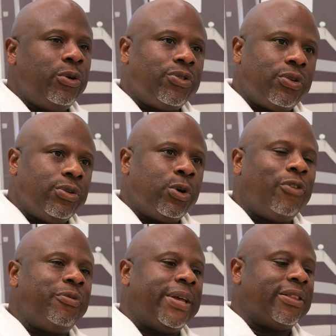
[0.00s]
Also
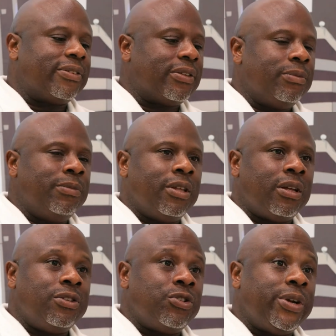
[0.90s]
government,
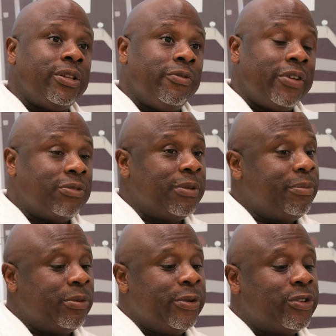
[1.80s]
Nigerian
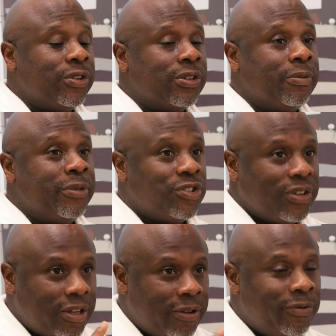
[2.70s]
Investment Promotion
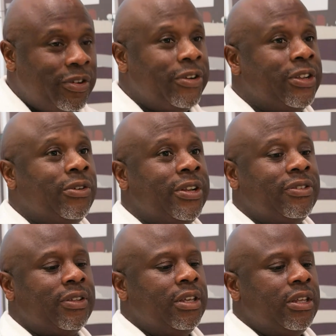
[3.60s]
Commission, a very
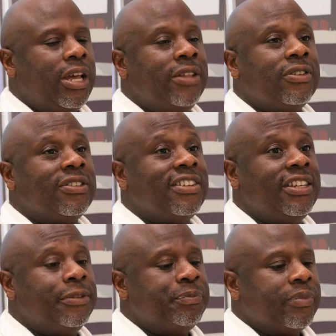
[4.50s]
great
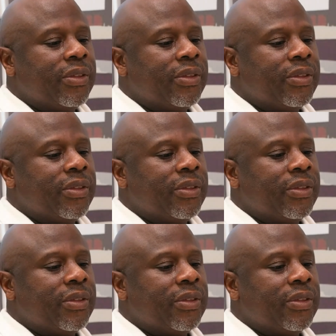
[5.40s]
entity.